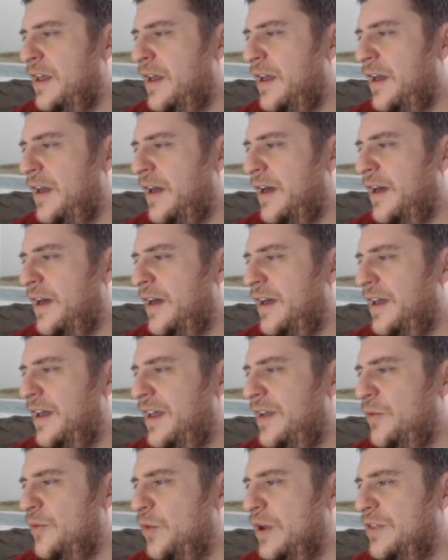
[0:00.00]

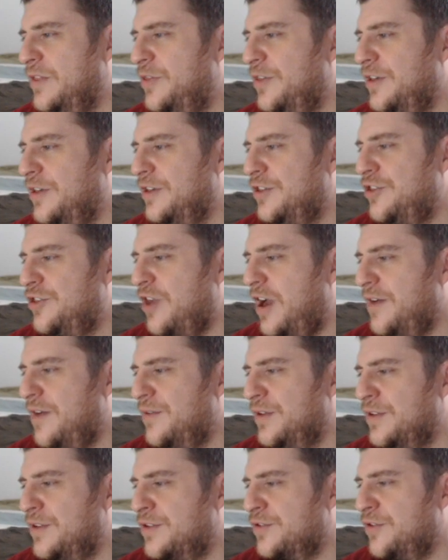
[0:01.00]
with
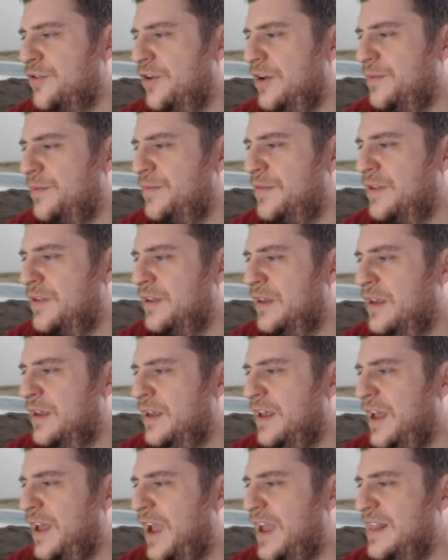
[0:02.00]
JavaScript,
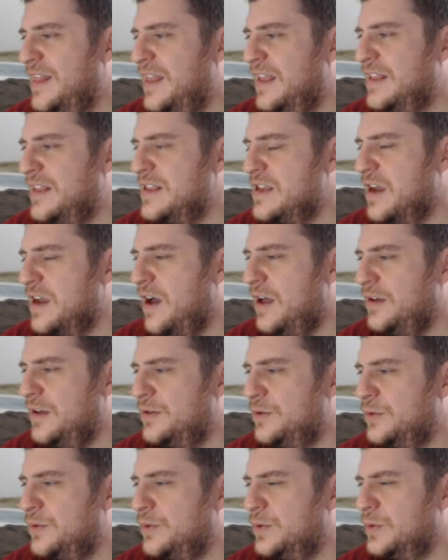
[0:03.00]
and then
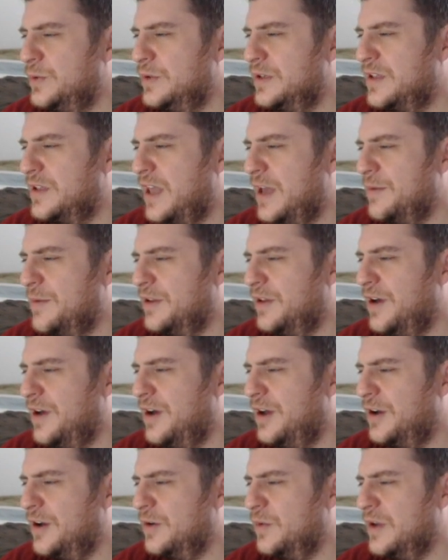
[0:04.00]
Yahoo came
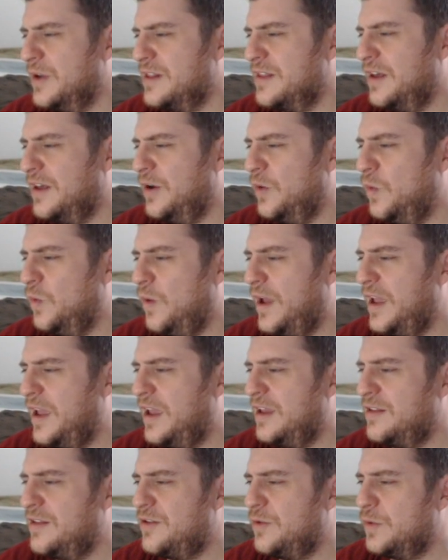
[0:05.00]
along with a
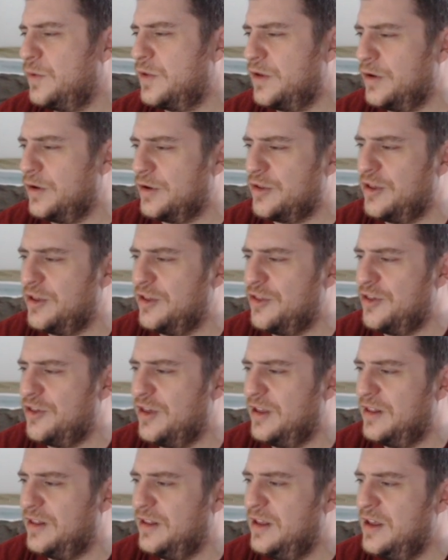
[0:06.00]
way to search
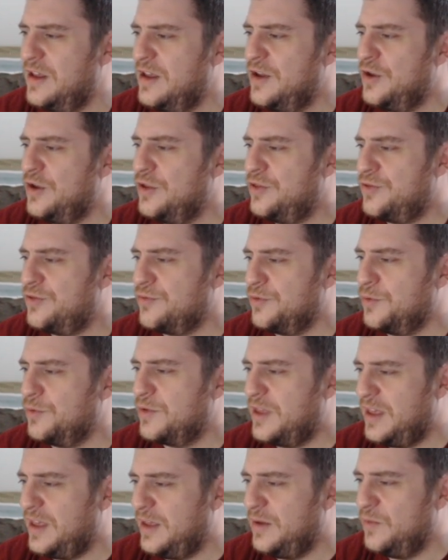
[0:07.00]
engine through
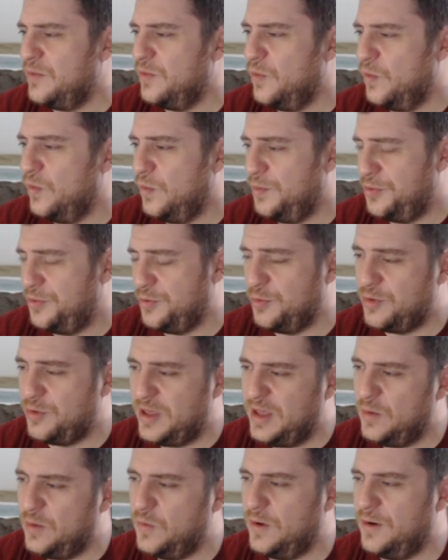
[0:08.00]

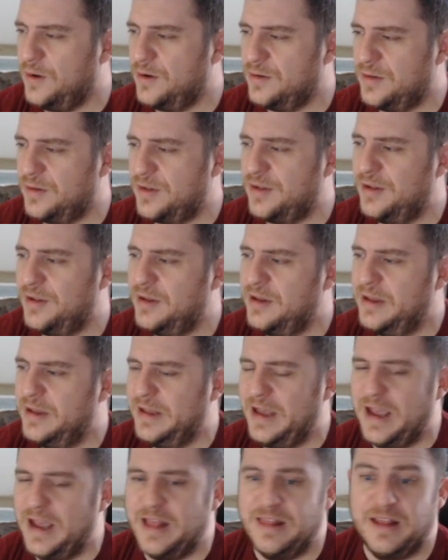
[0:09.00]
keywords,
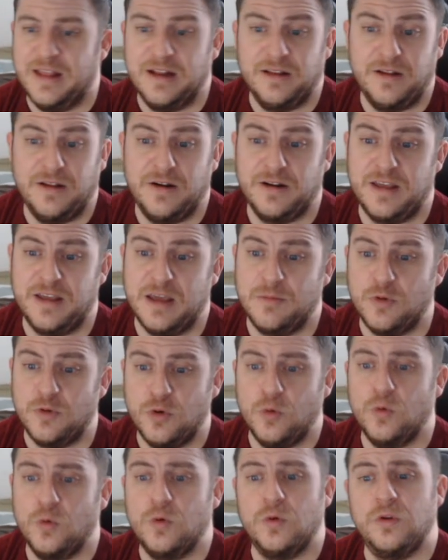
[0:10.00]
and then along came
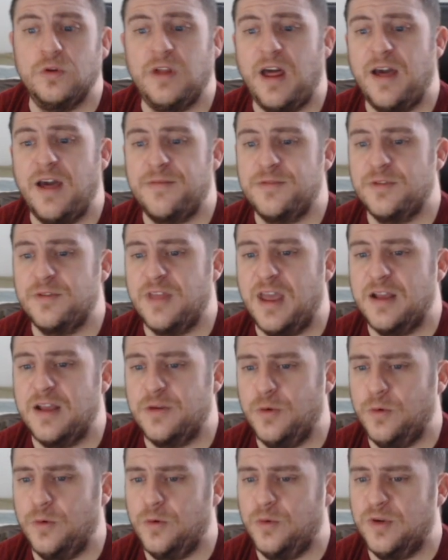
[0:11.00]
Google after that.
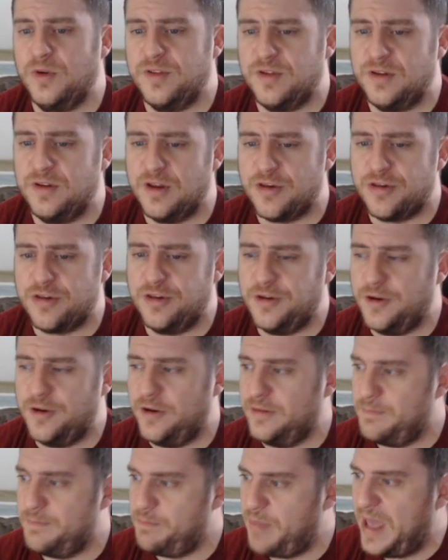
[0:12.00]
Google was initially
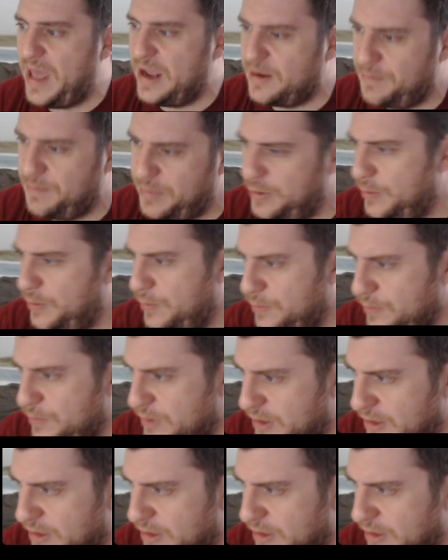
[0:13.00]
called Backbone,